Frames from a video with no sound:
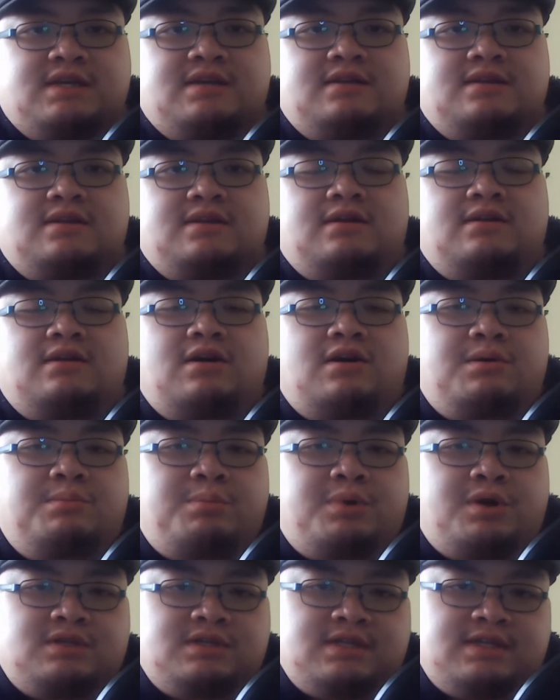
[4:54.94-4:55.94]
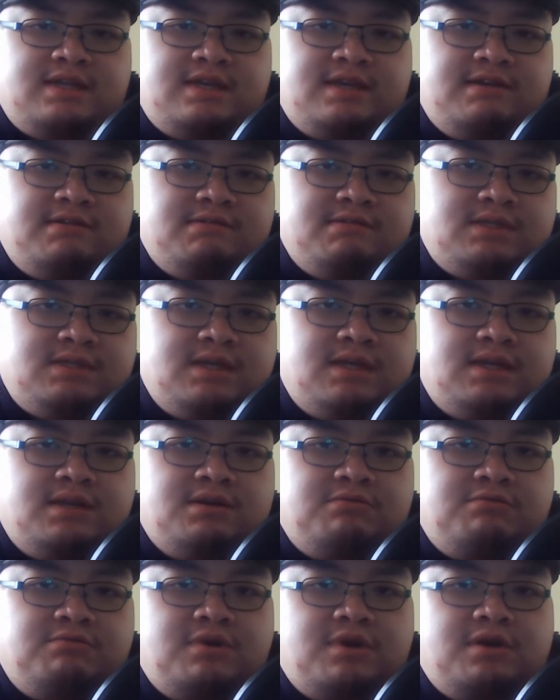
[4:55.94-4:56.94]
a lot of positives in
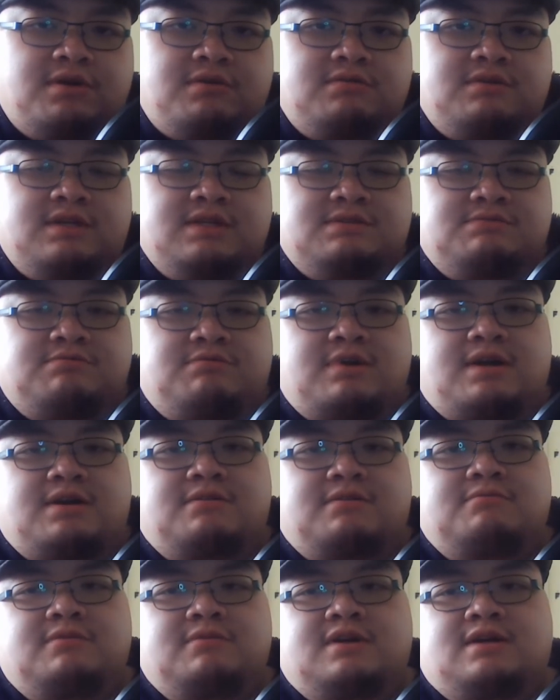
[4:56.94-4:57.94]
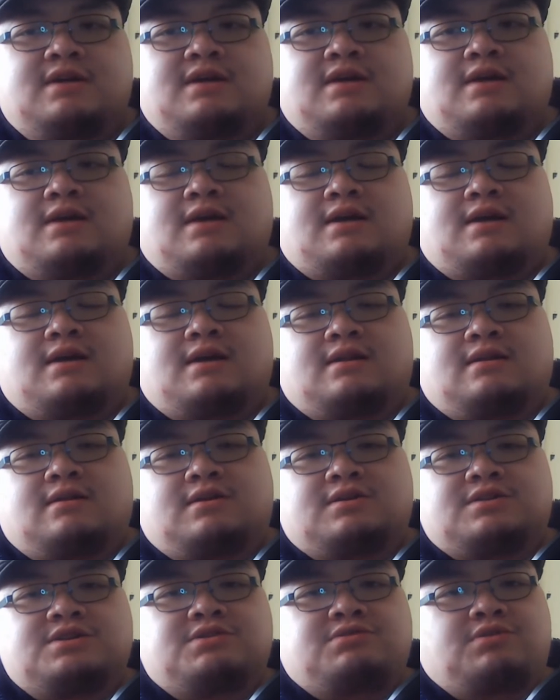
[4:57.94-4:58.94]
the world as well. And
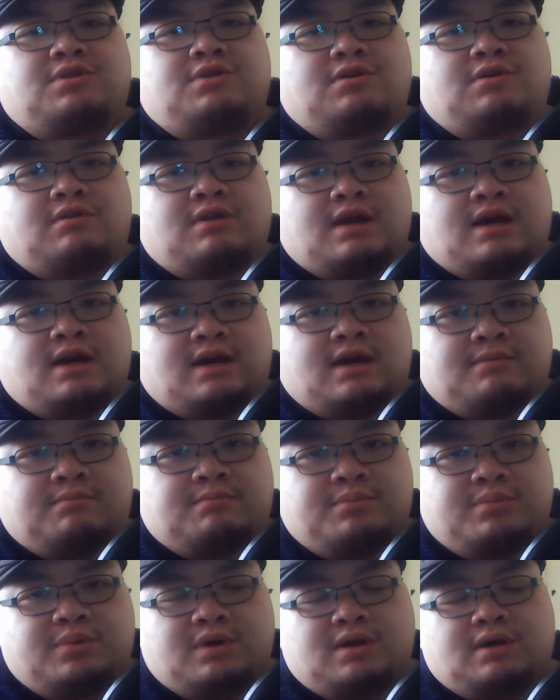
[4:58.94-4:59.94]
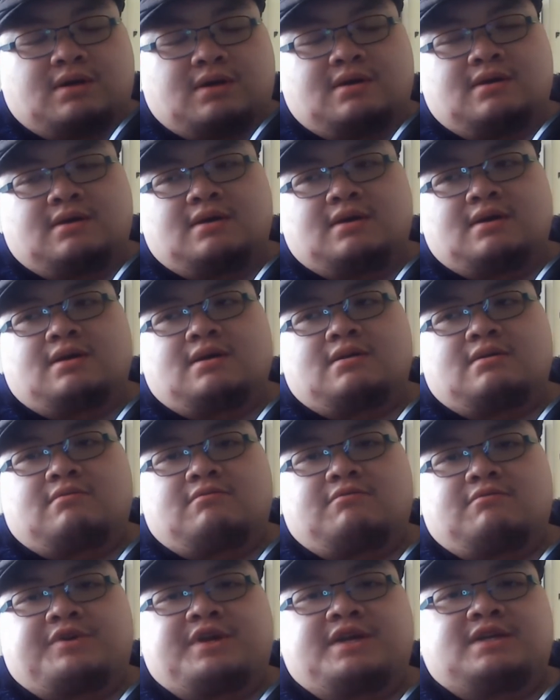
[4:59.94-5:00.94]
I do know that, but
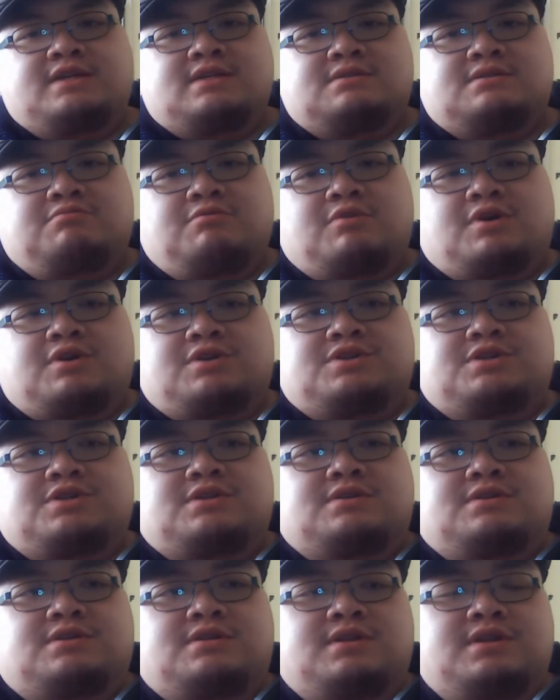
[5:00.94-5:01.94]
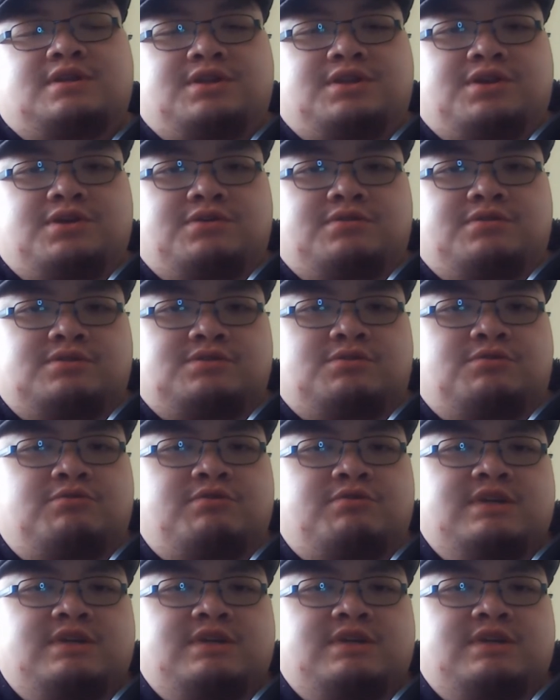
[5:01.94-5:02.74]
when you just watch the news, always